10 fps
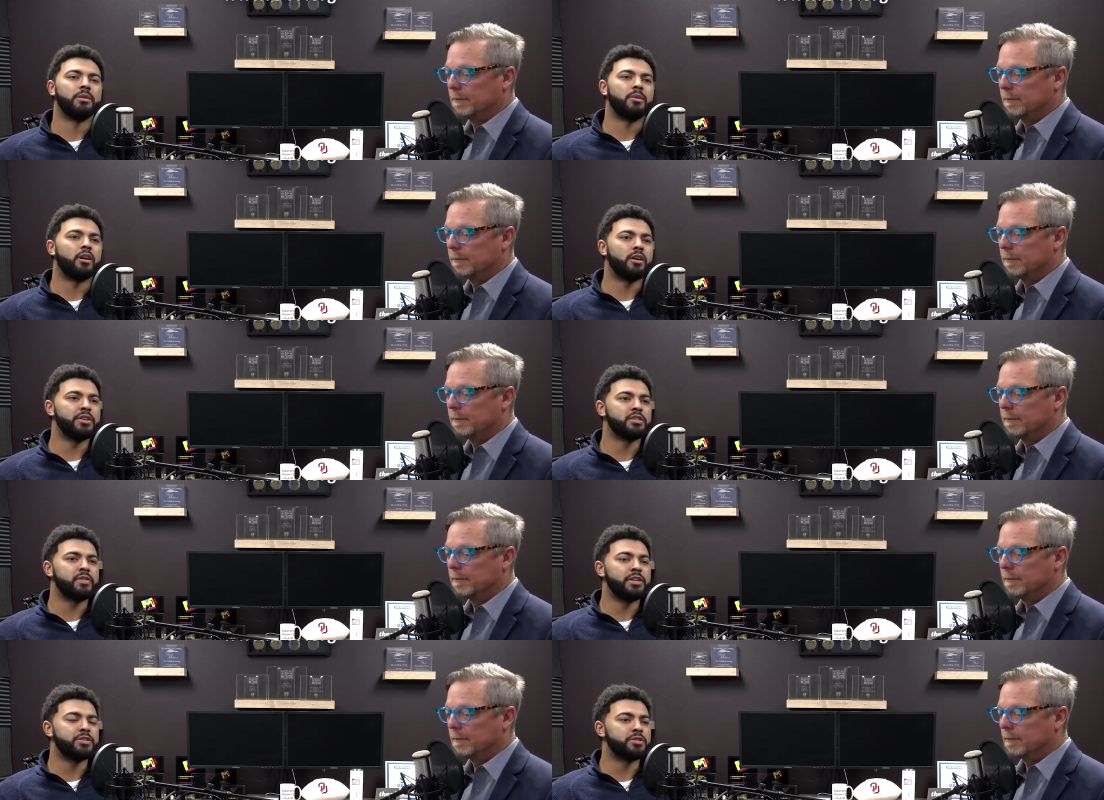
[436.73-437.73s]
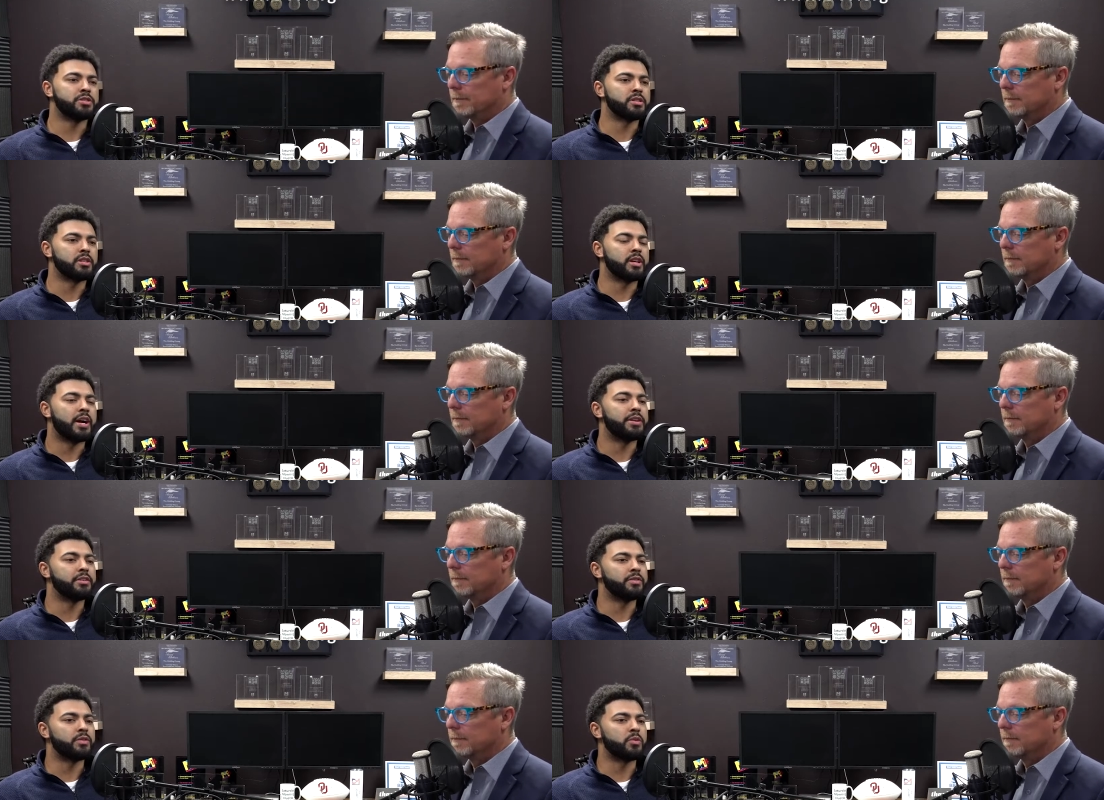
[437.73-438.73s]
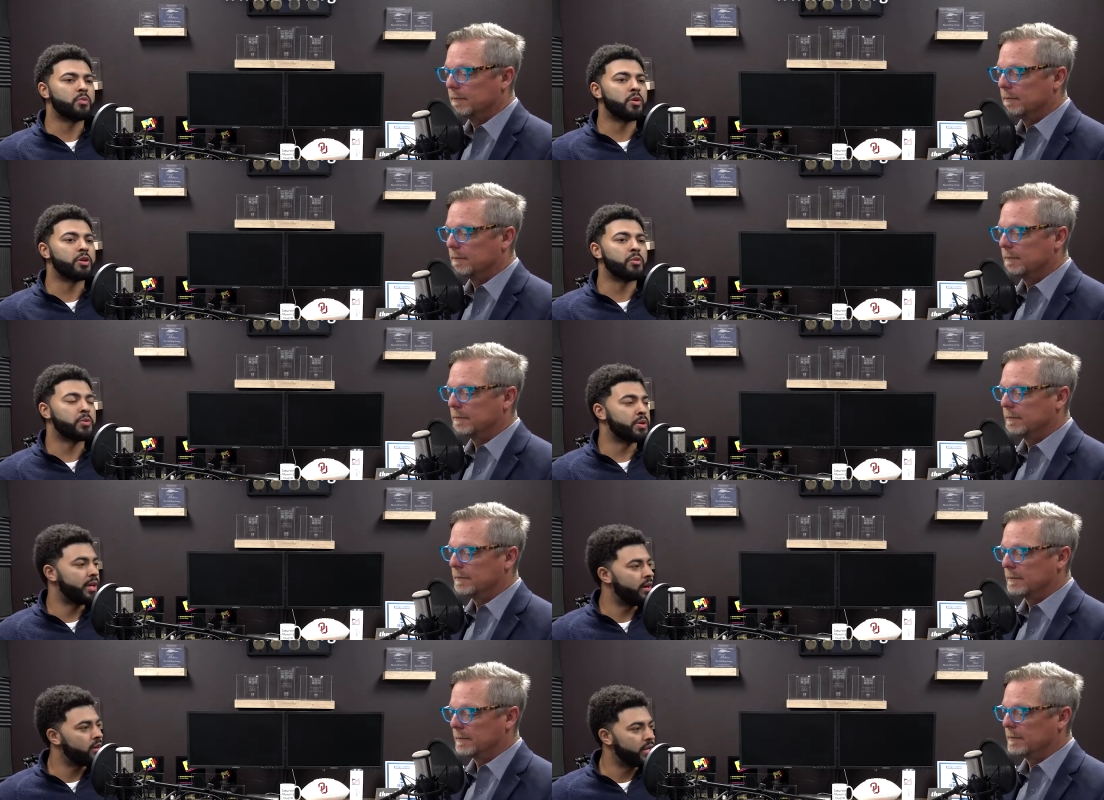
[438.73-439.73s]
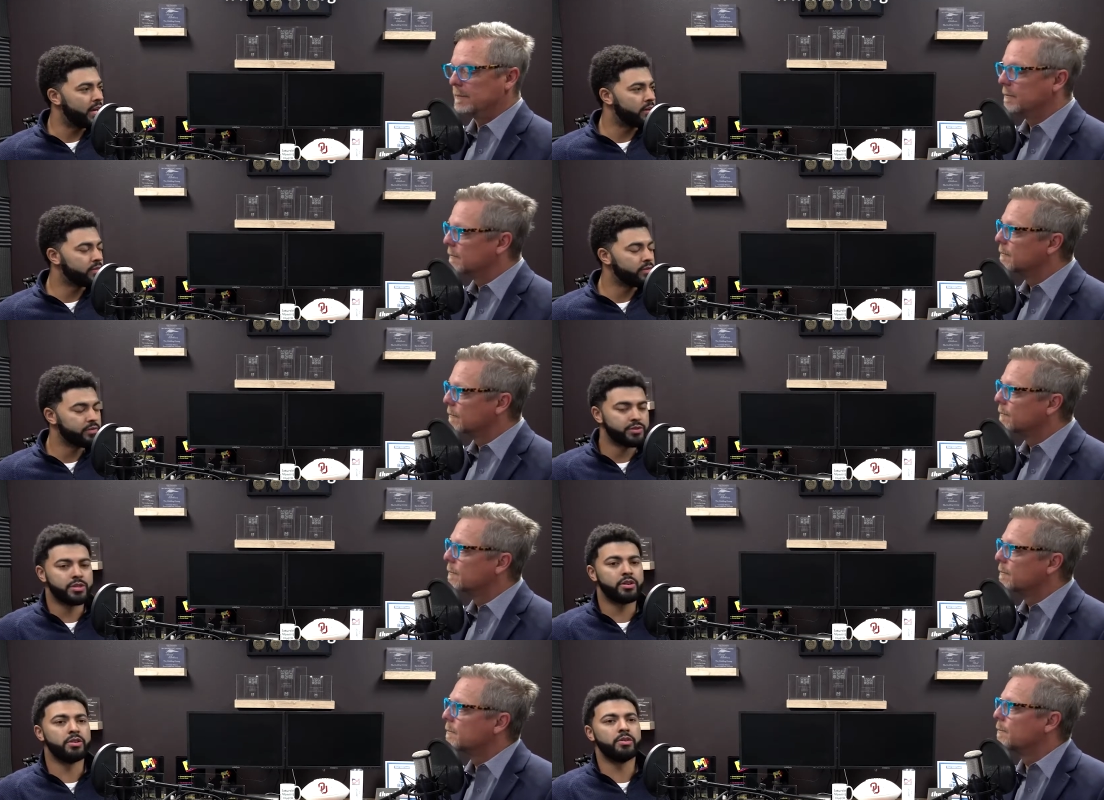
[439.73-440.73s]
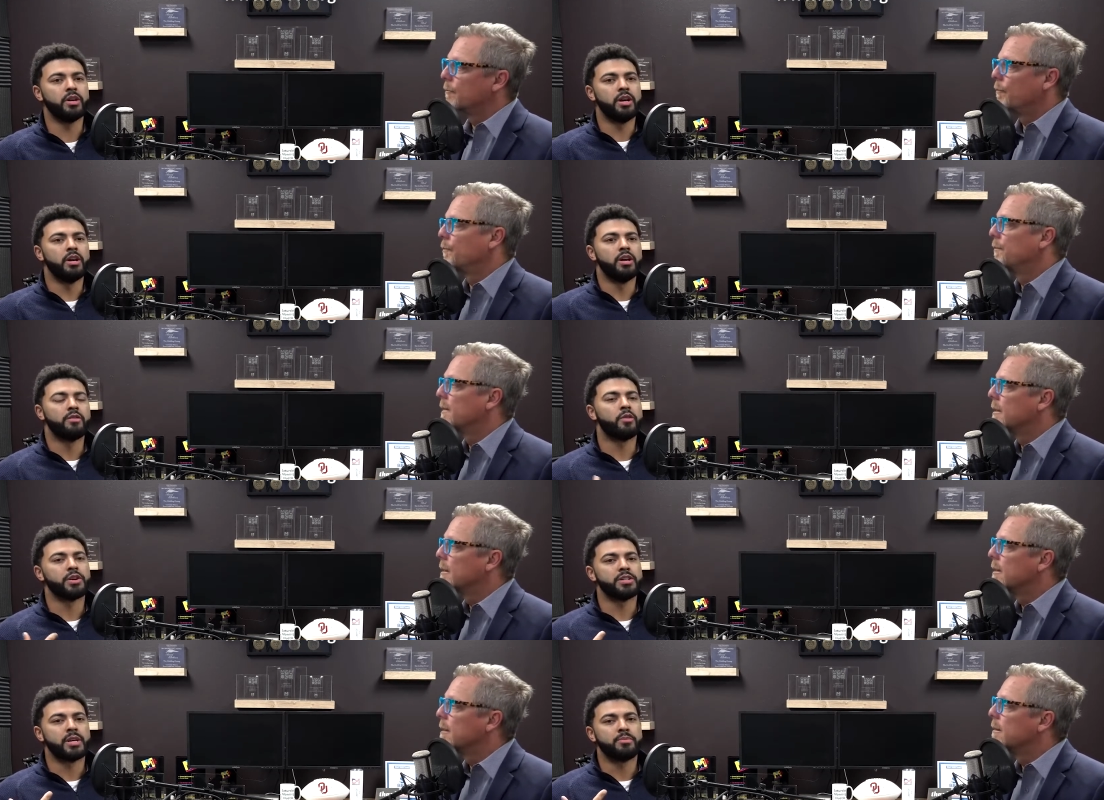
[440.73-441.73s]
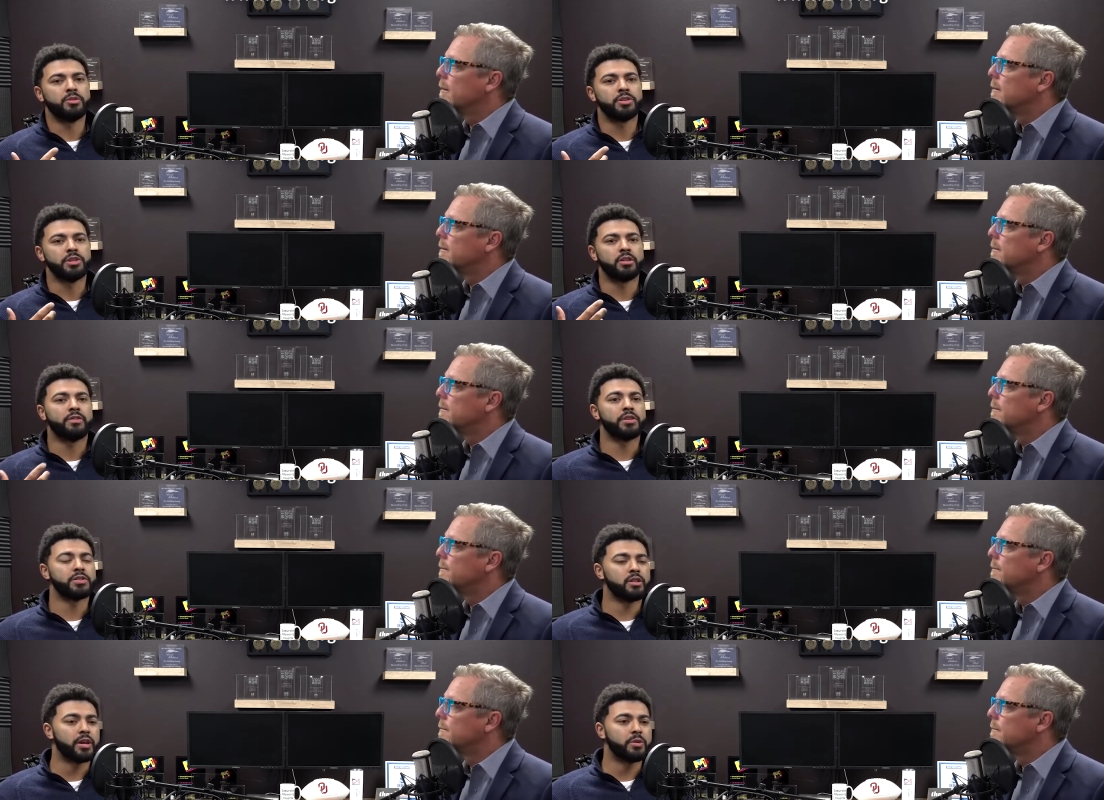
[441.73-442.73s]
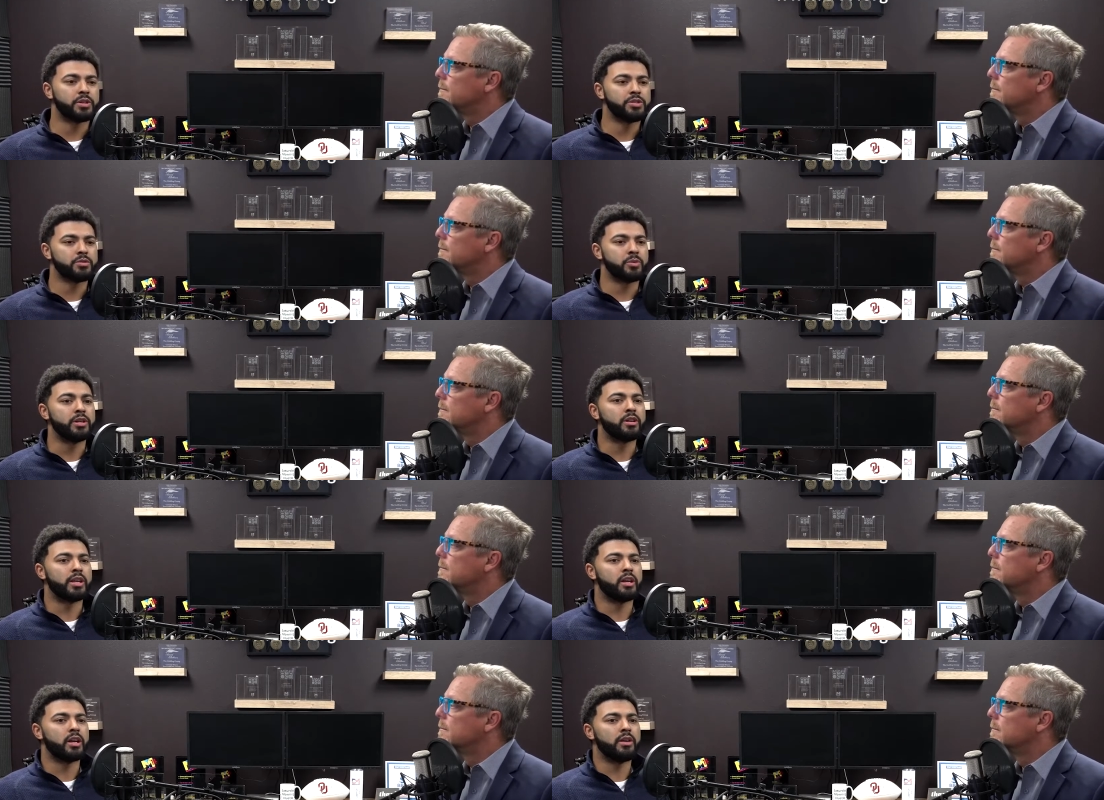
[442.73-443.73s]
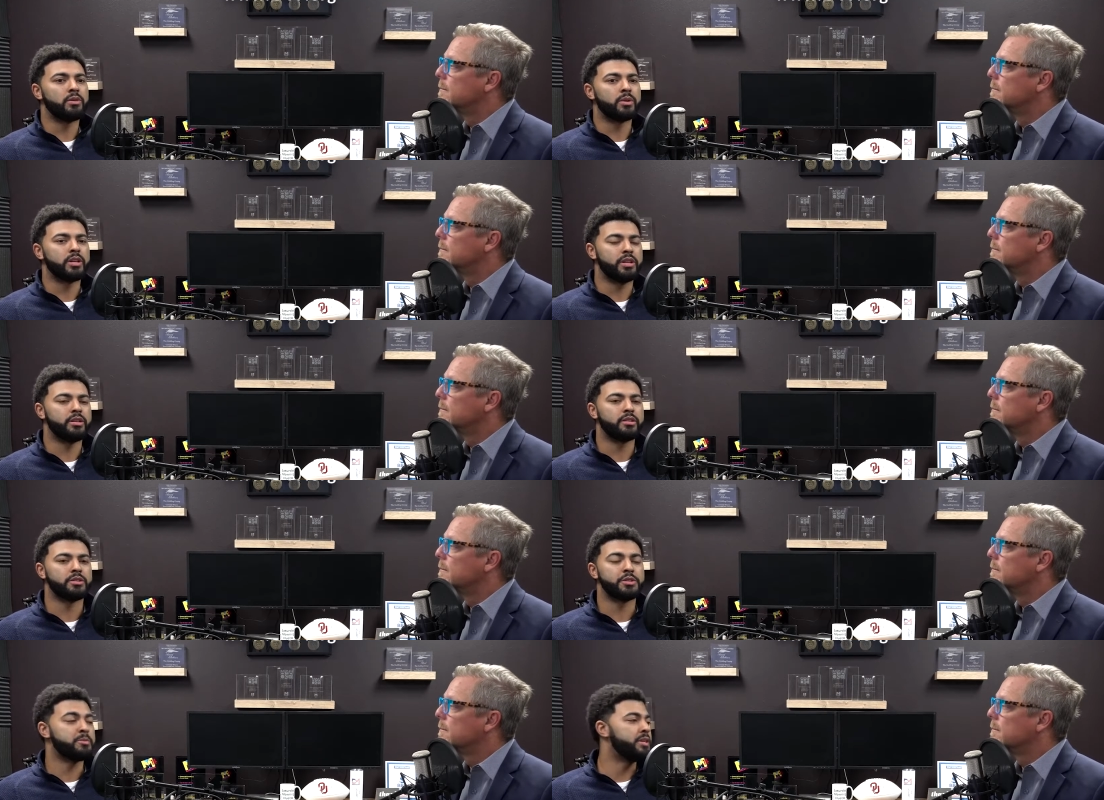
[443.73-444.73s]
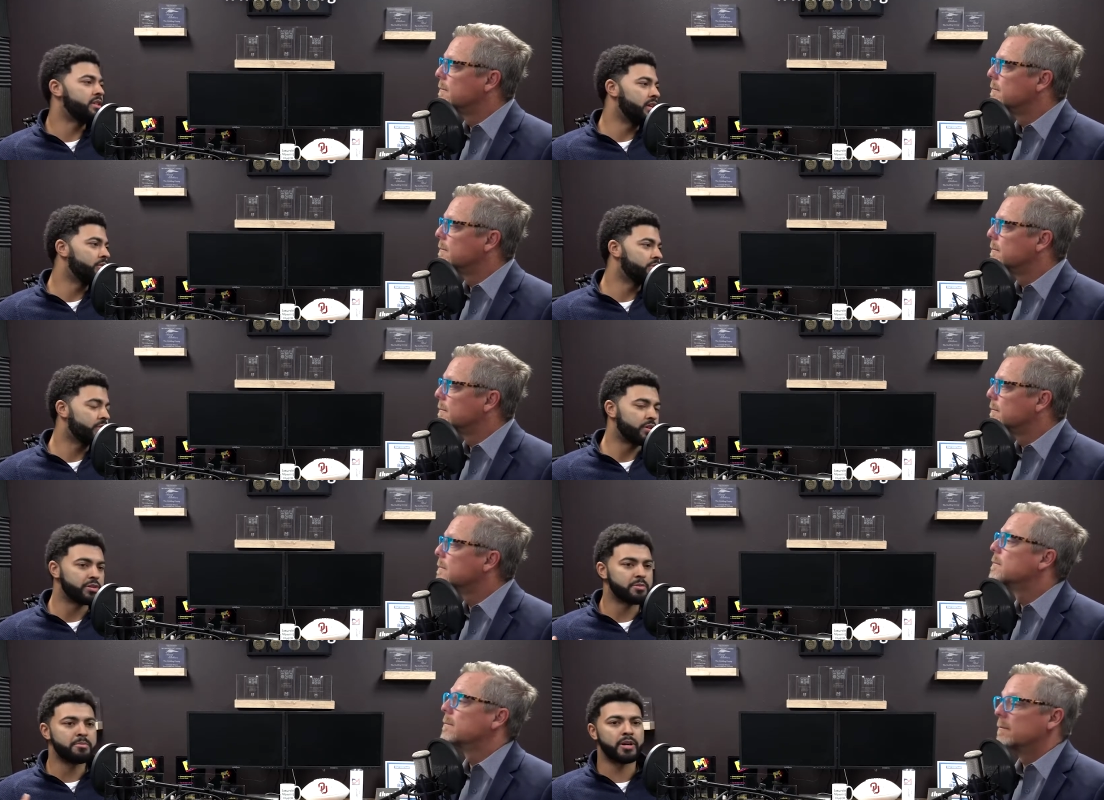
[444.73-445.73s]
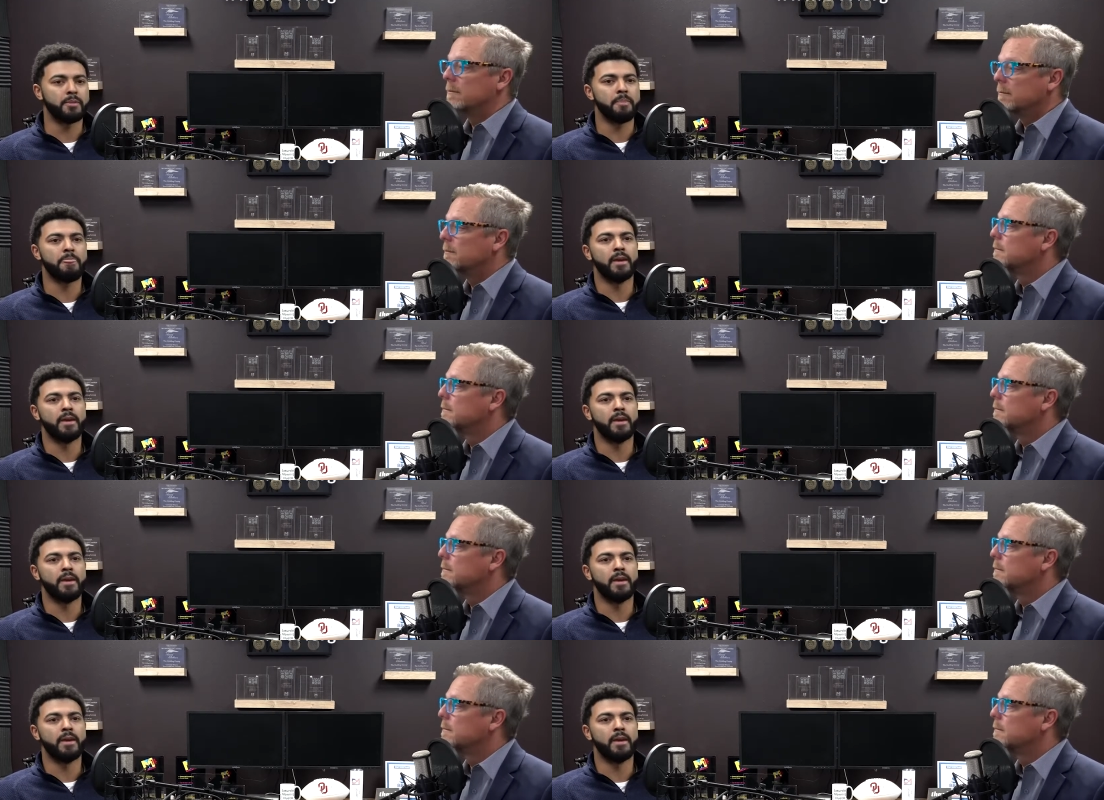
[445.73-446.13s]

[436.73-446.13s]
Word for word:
Speaker 1: all these features kind of work with what they already have. So, for example, the first language, we know that not everyone here speaks English first, but